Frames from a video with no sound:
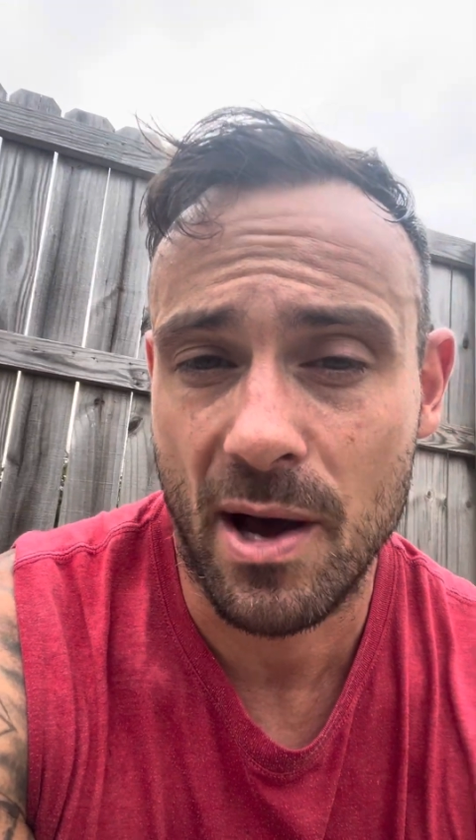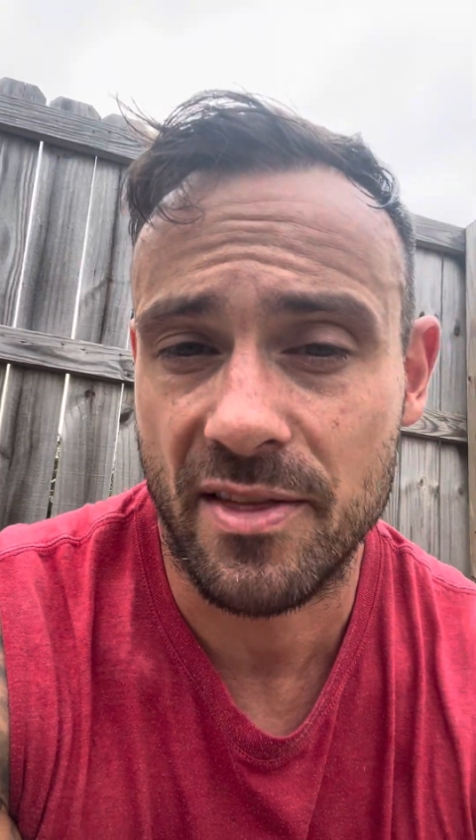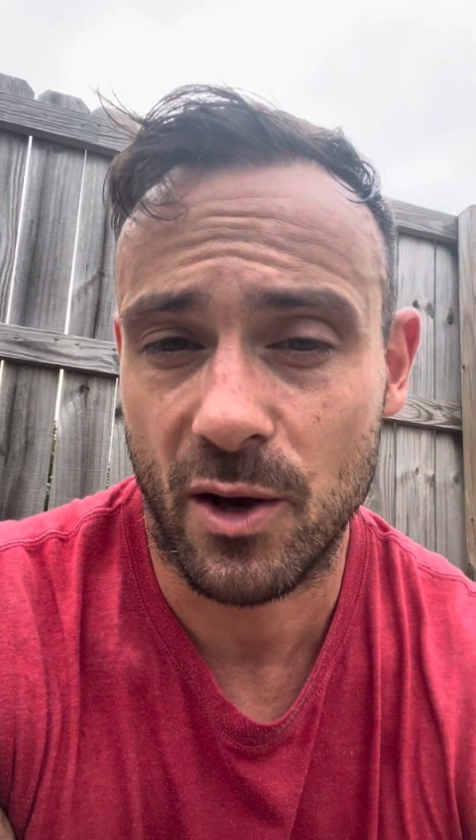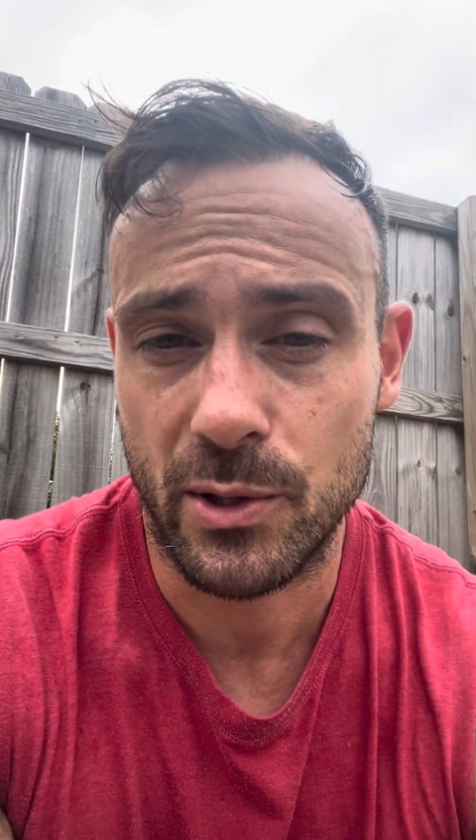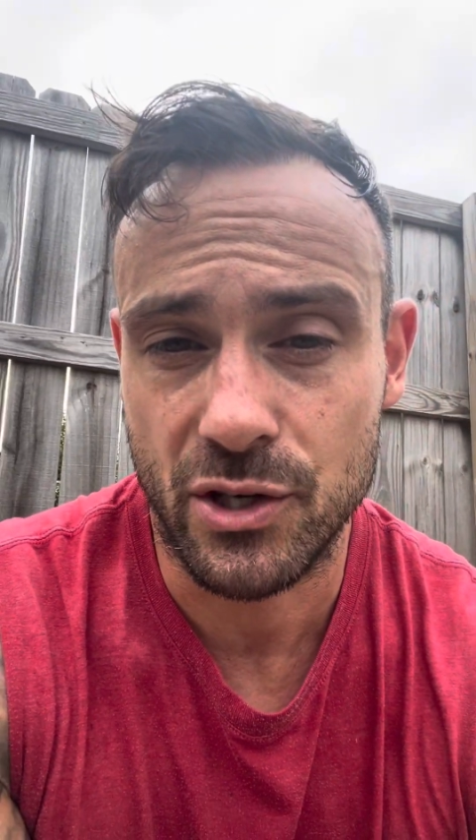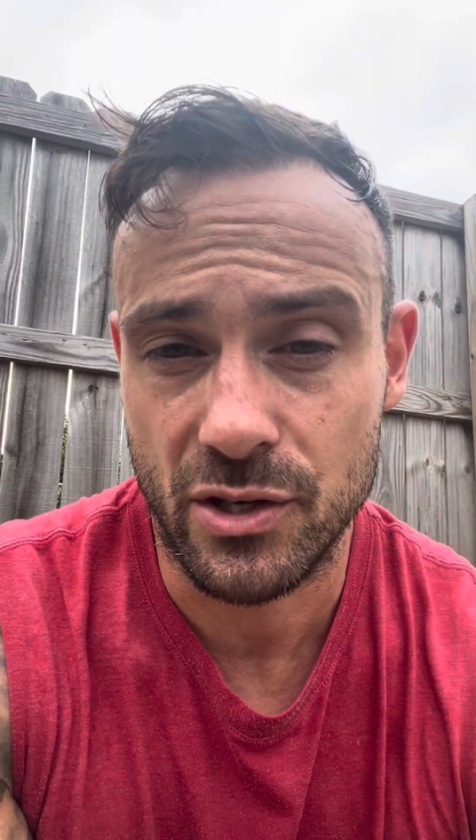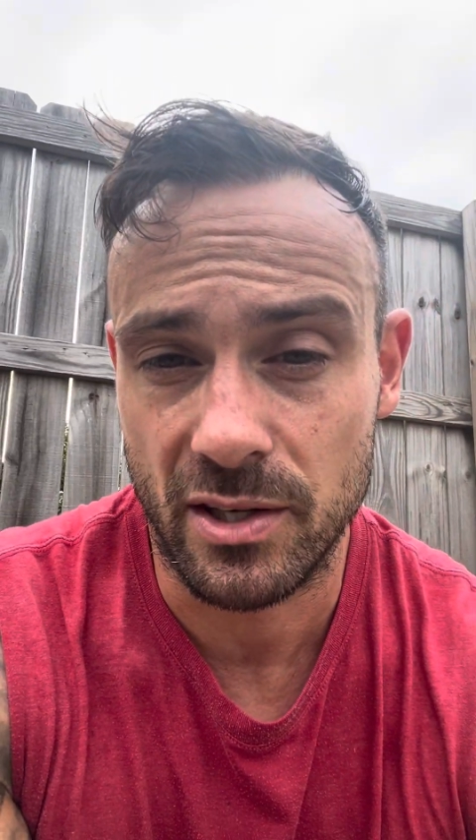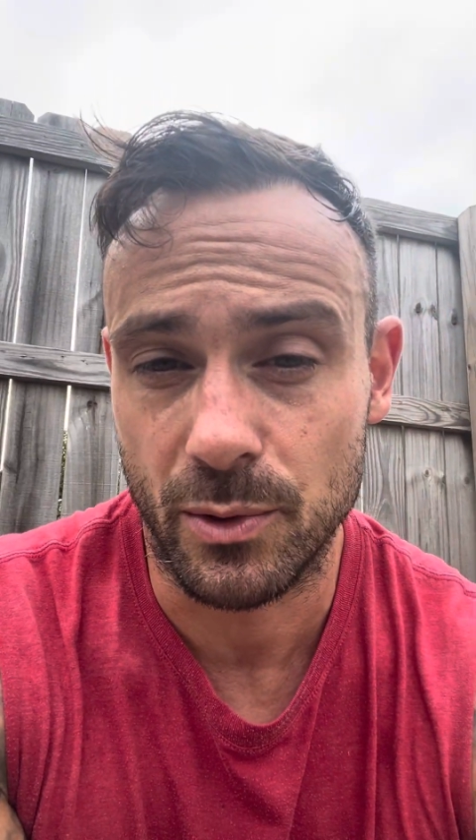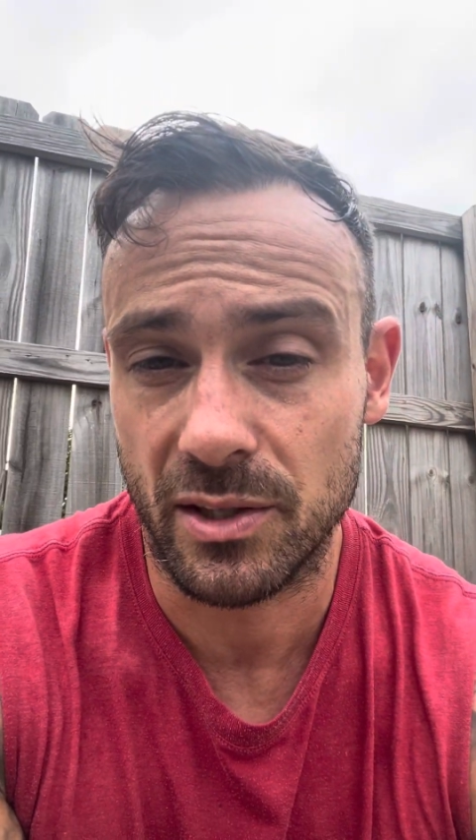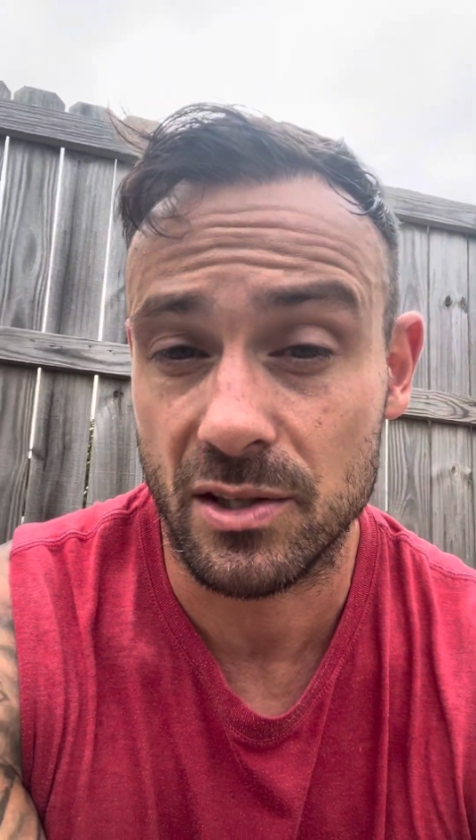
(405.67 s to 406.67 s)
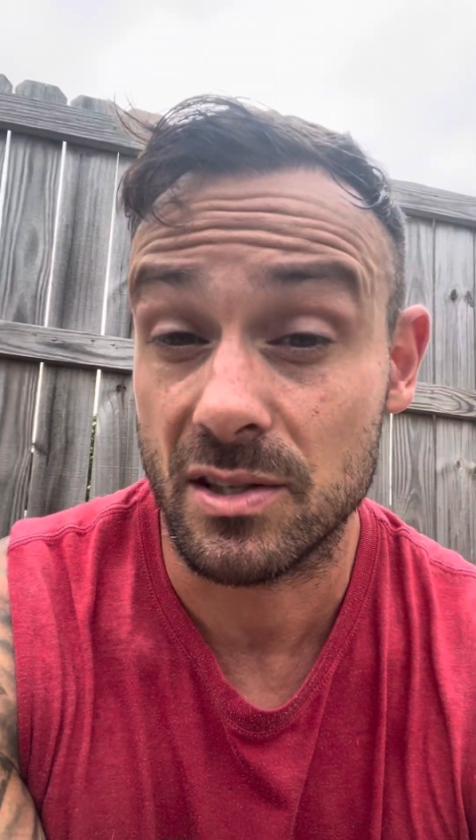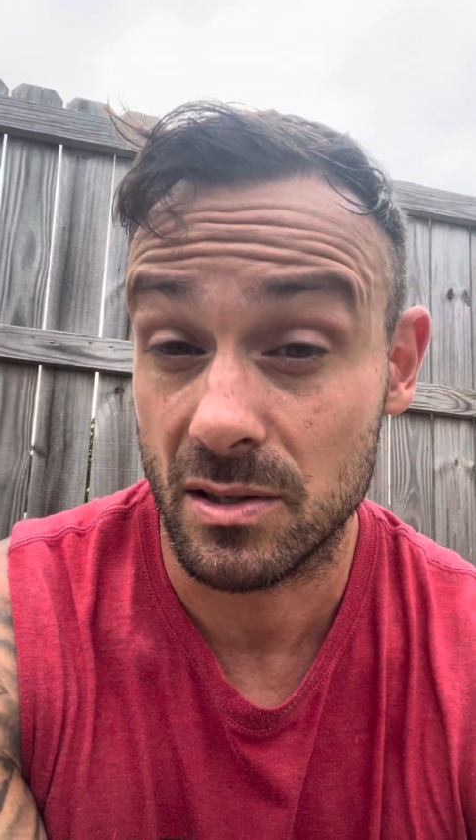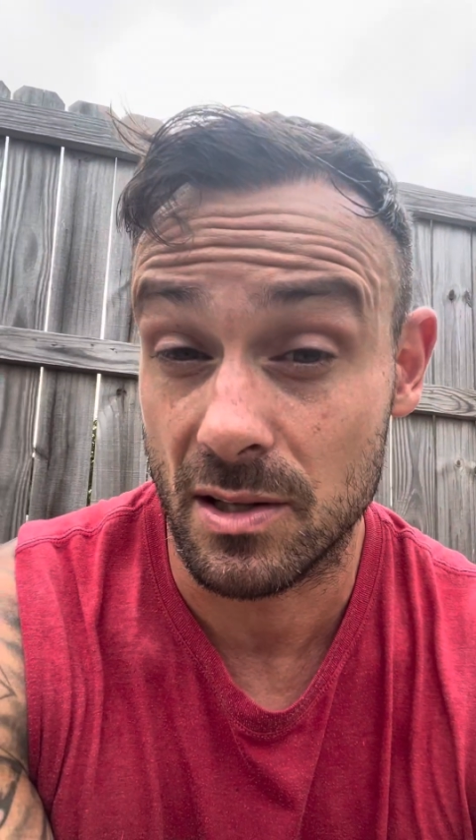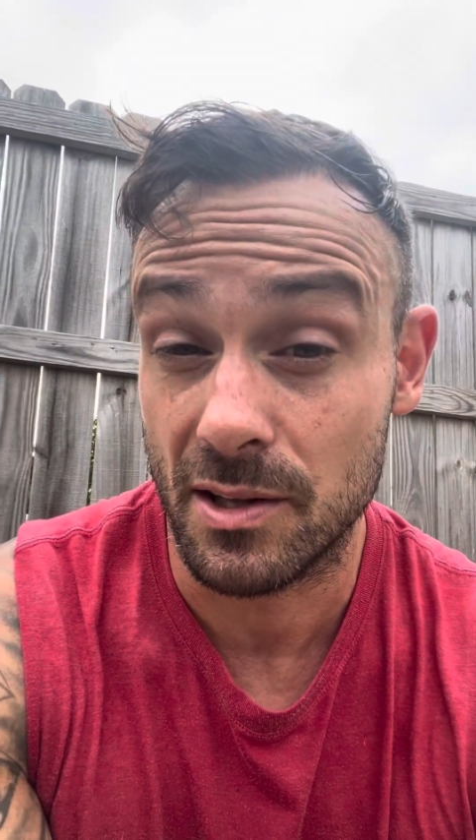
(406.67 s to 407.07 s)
I think we should deal with this is in the